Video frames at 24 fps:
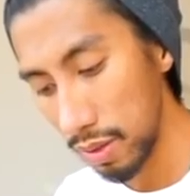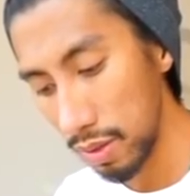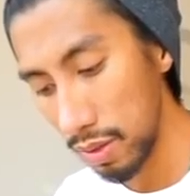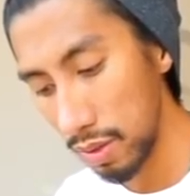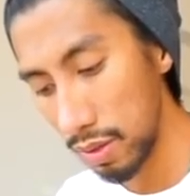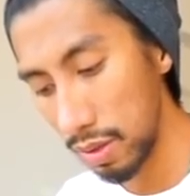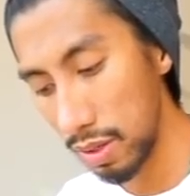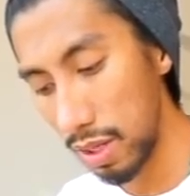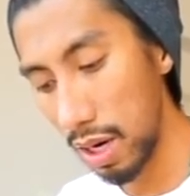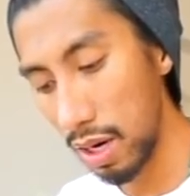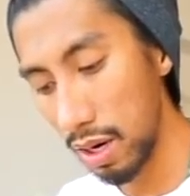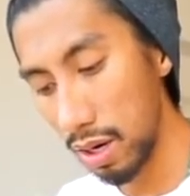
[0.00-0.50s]

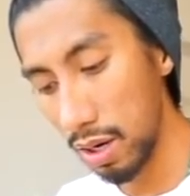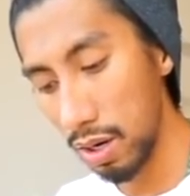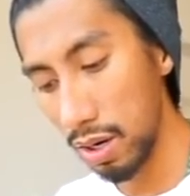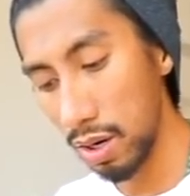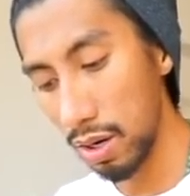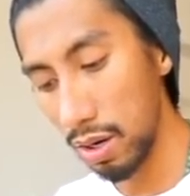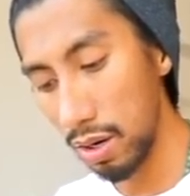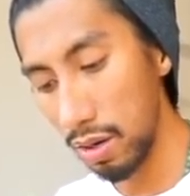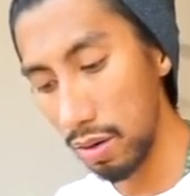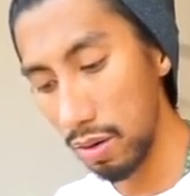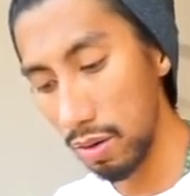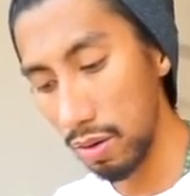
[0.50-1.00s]

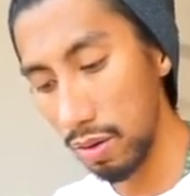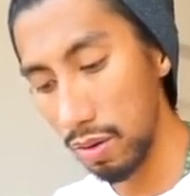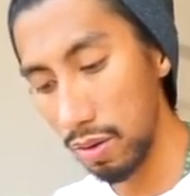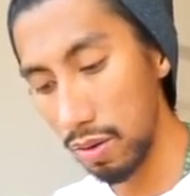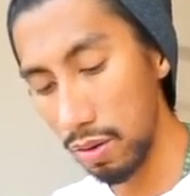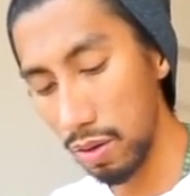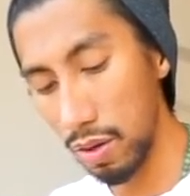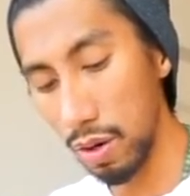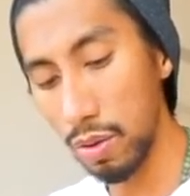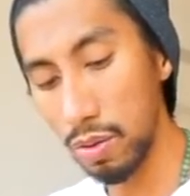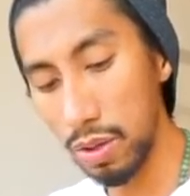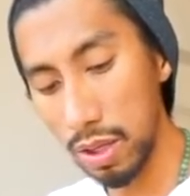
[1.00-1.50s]
They're
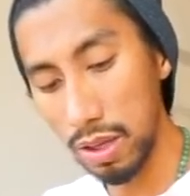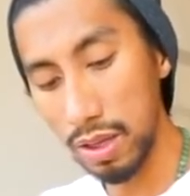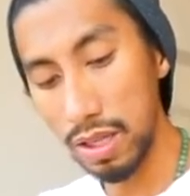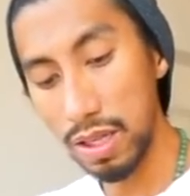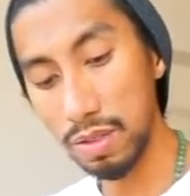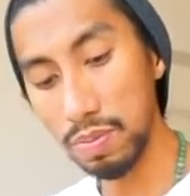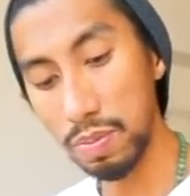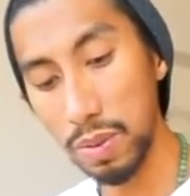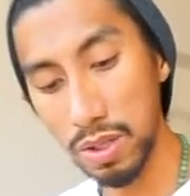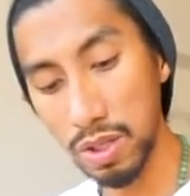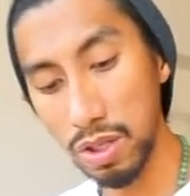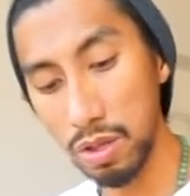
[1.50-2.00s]
know that
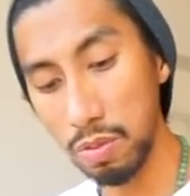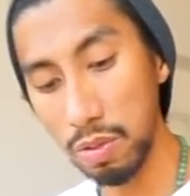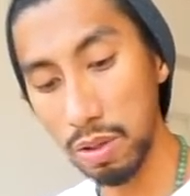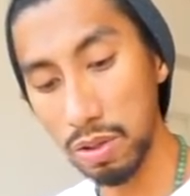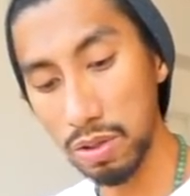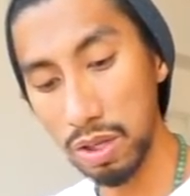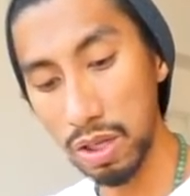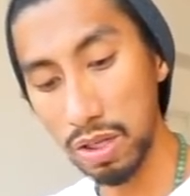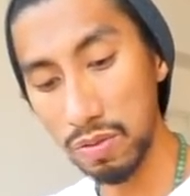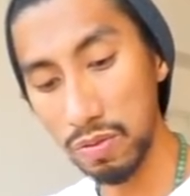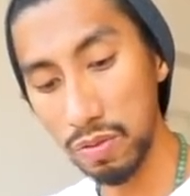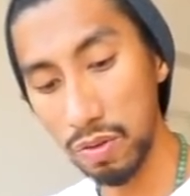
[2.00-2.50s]
this person will
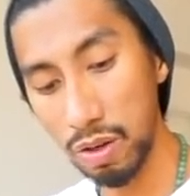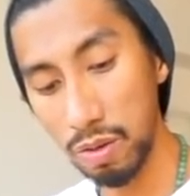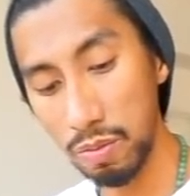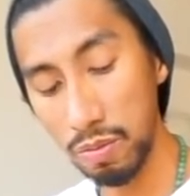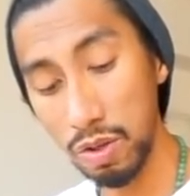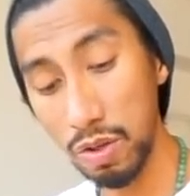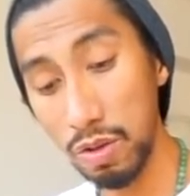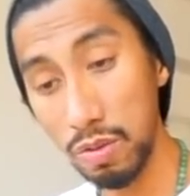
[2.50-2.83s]
transform.